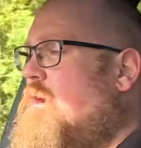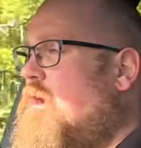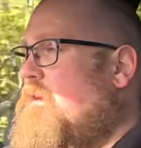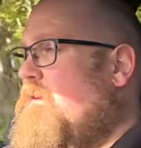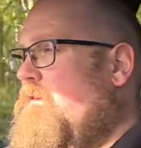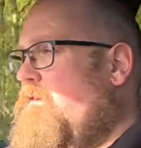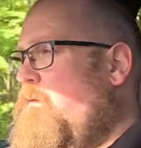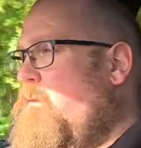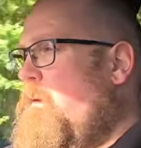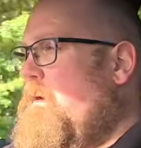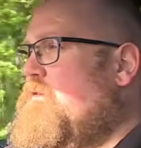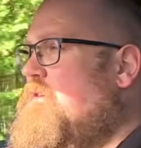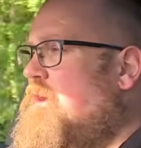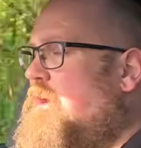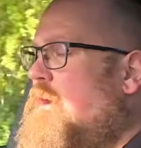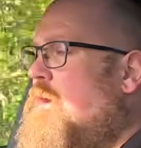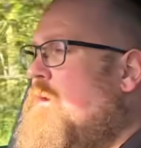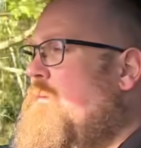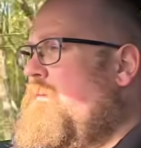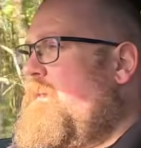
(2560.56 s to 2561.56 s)
of switching
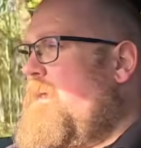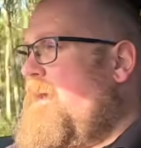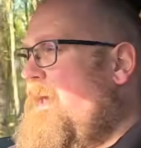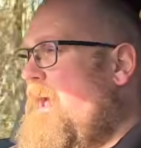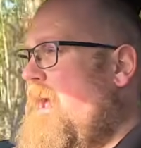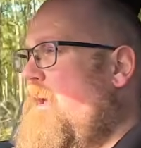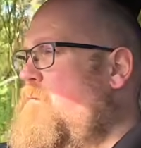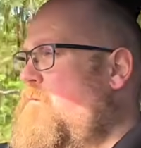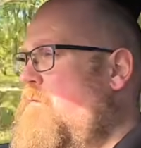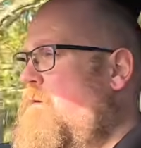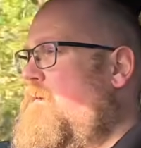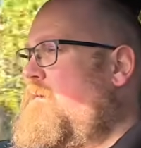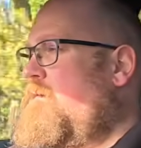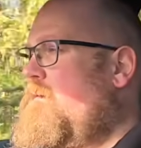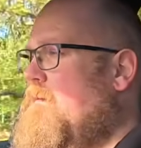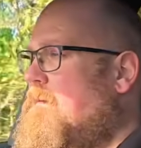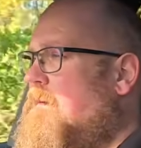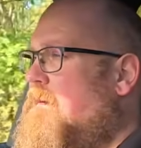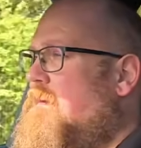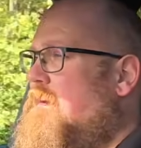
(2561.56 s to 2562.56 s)
on the cameras
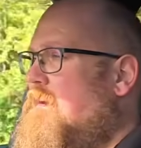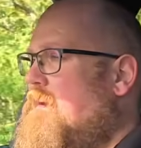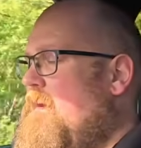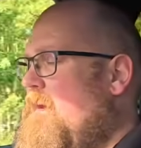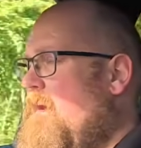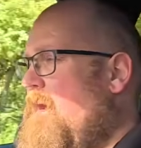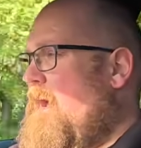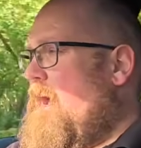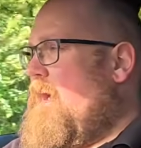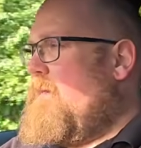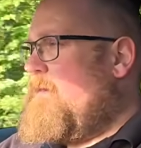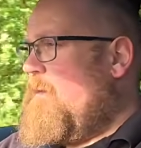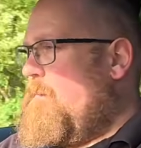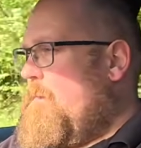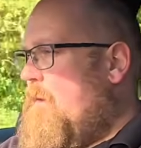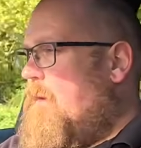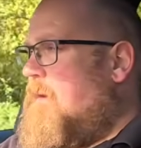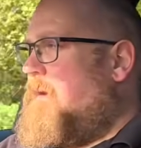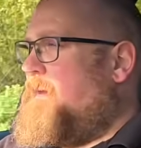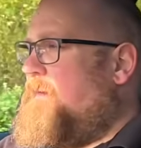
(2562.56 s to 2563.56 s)
and the
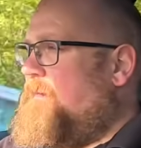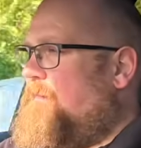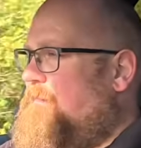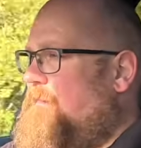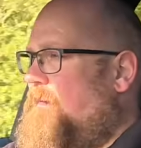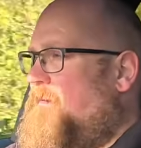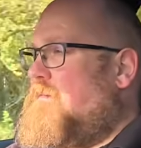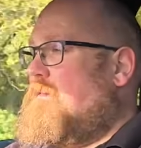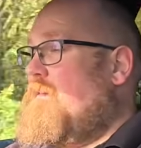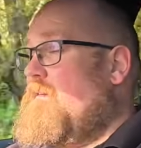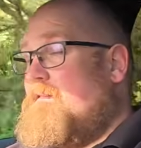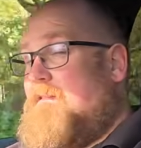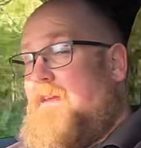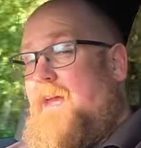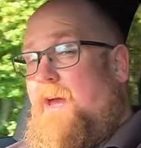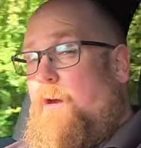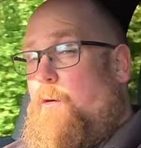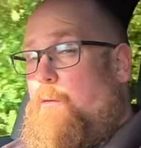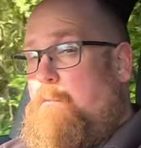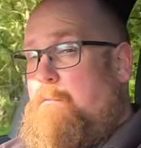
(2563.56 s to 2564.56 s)
parking sensors to
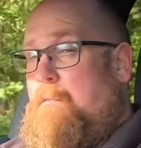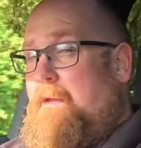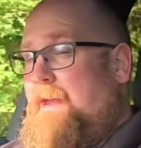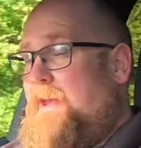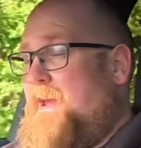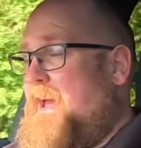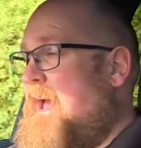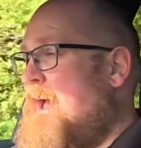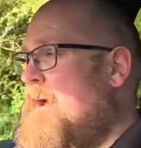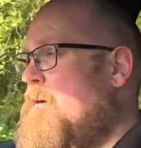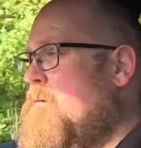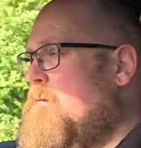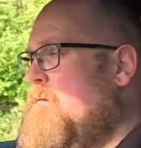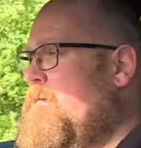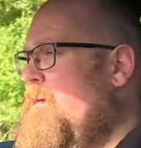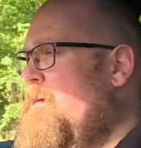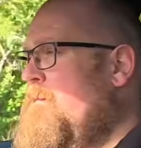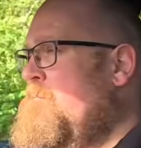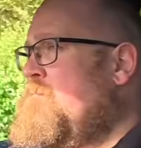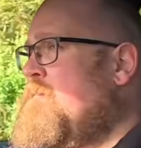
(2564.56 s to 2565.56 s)
help me out.
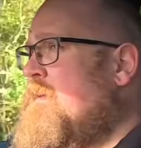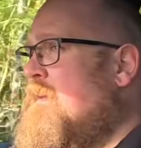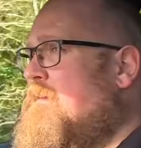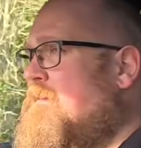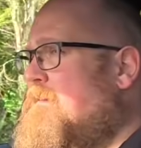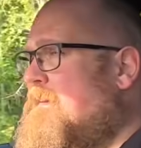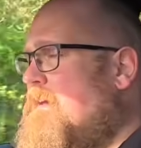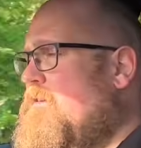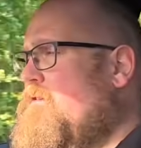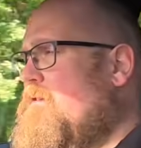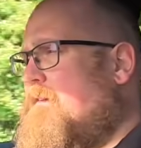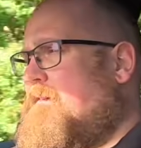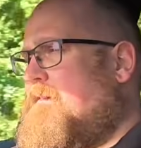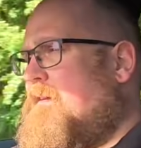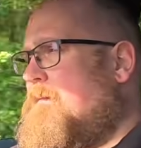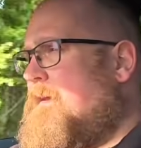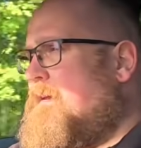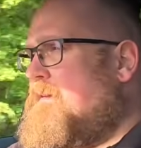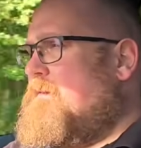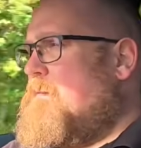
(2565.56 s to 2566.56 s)
So that's just
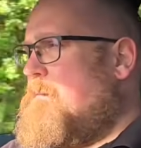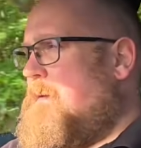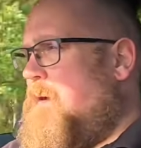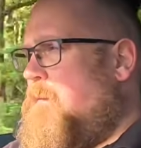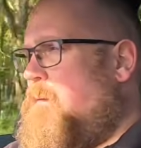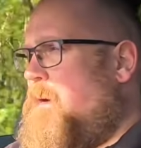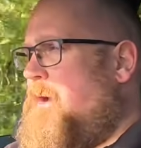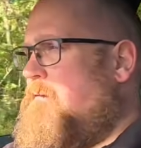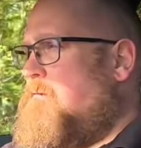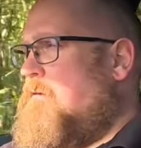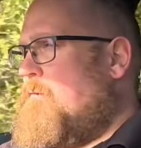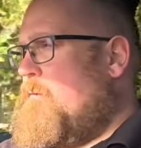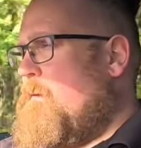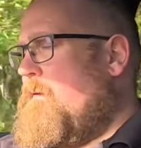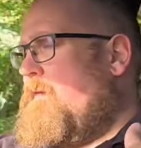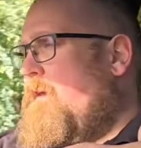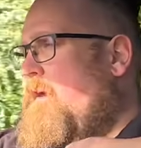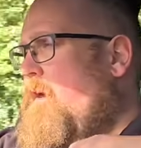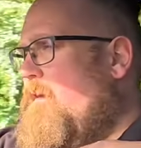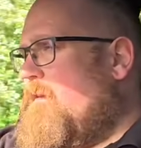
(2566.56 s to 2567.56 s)
something to be aware of with
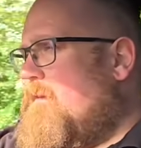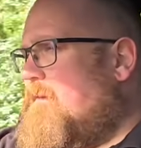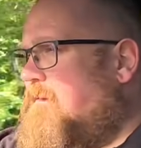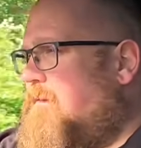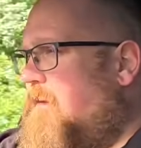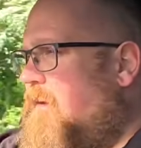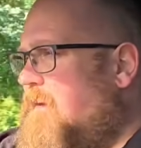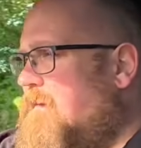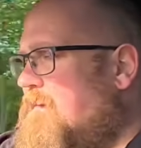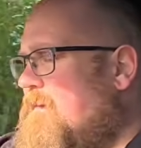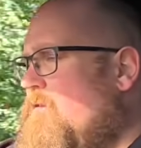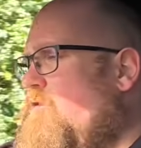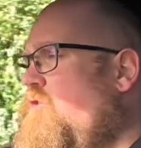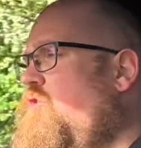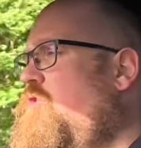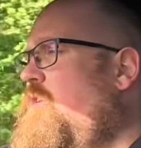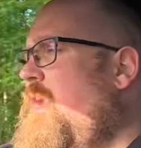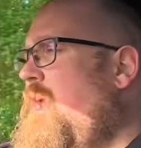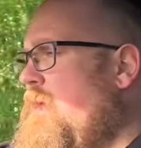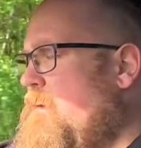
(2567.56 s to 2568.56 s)
the kind of size and
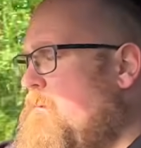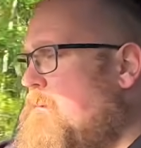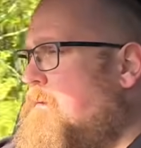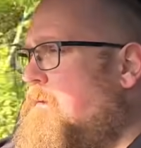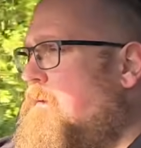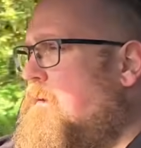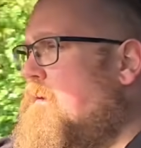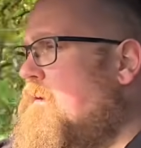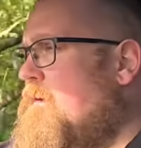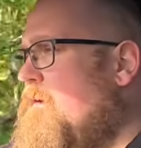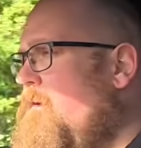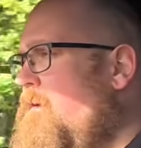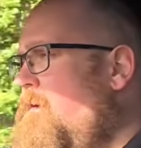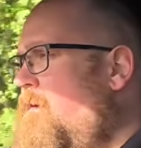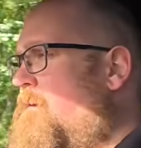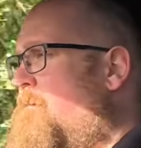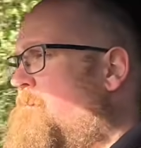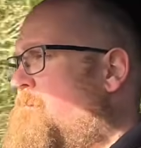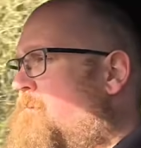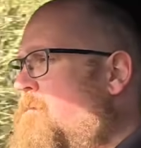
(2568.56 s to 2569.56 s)
shape
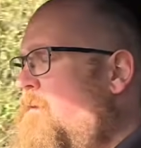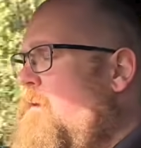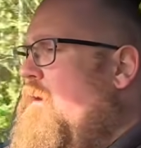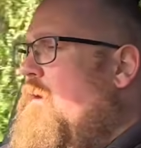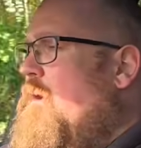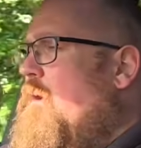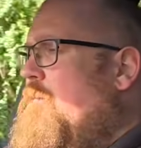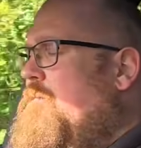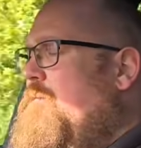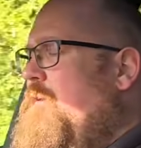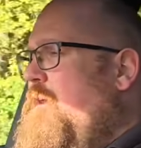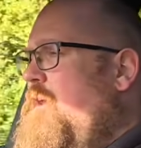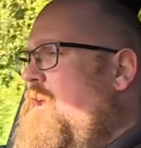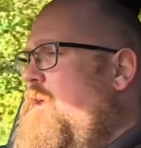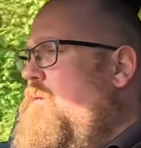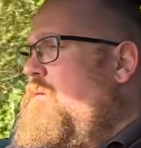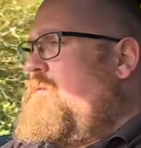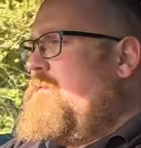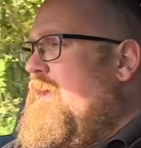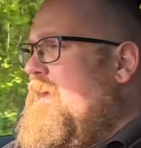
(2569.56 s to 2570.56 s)
of the
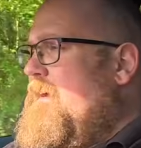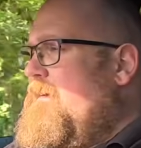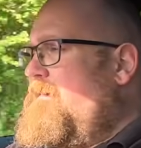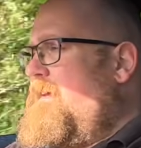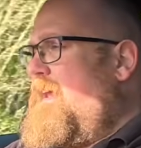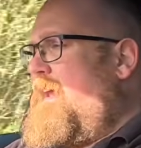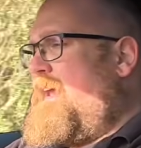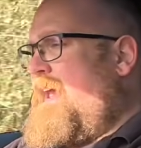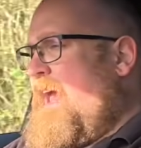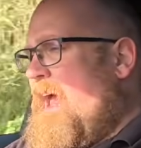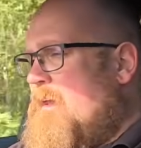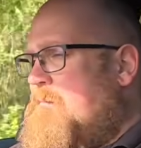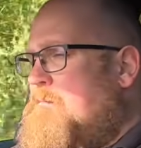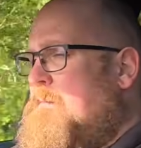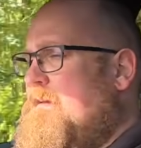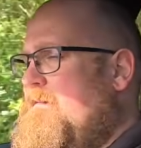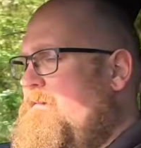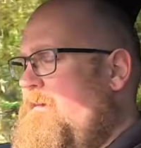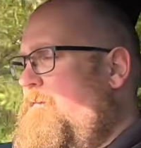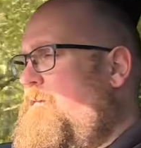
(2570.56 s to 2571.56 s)
Q6. It can be
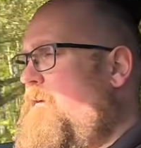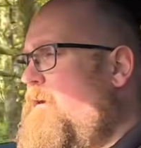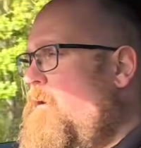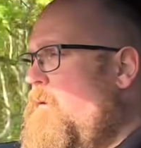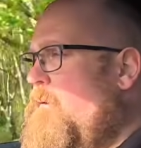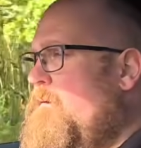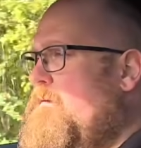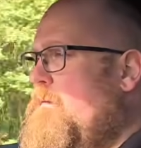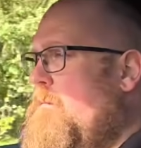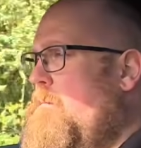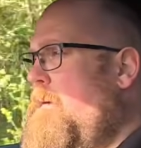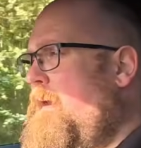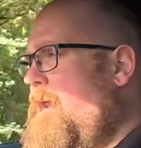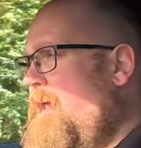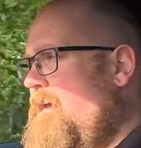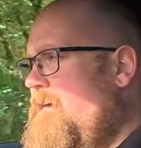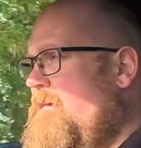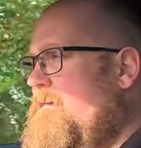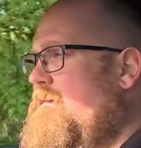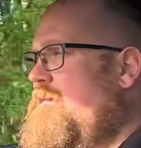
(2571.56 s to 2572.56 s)
difficult to
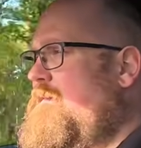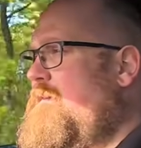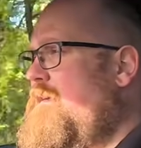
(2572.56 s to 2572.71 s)
place